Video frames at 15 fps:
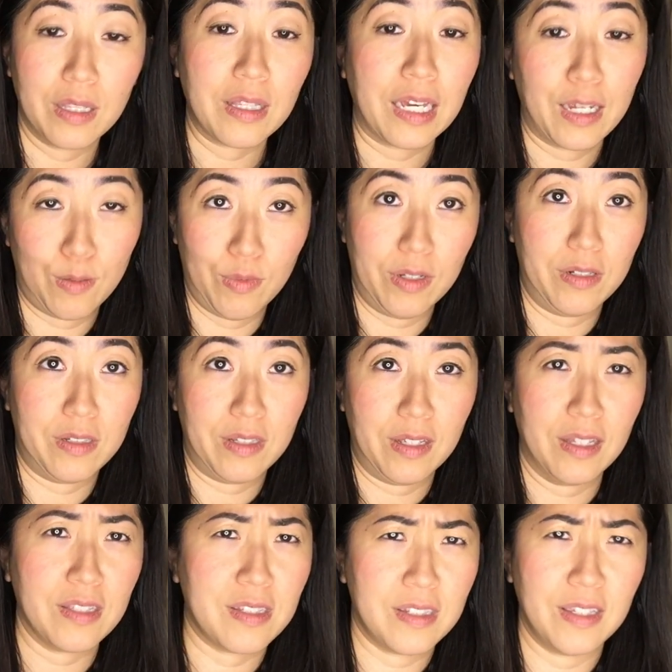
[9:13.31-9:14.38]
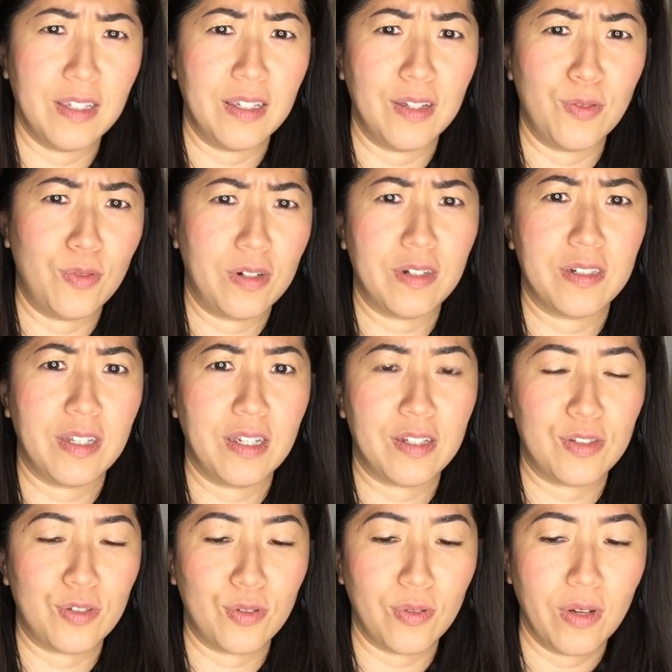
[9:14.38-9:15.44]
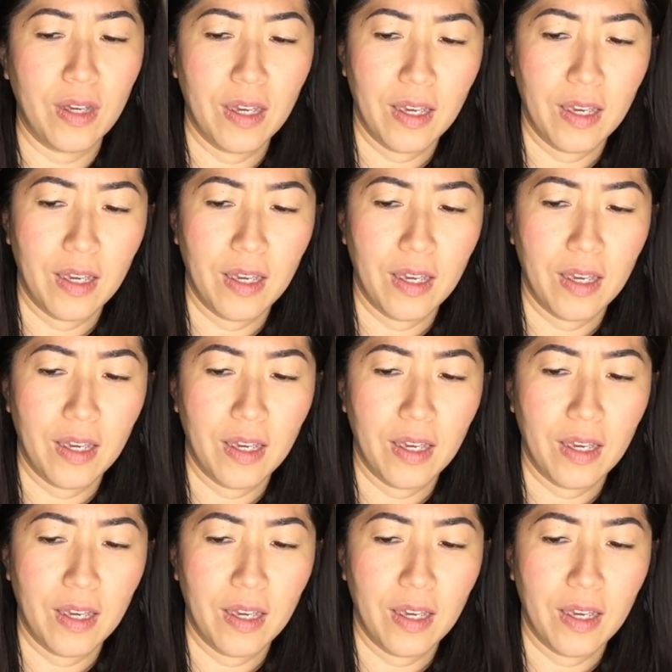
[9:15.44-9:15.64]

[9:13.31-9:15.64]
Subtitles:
enlightenment and see where it takes you.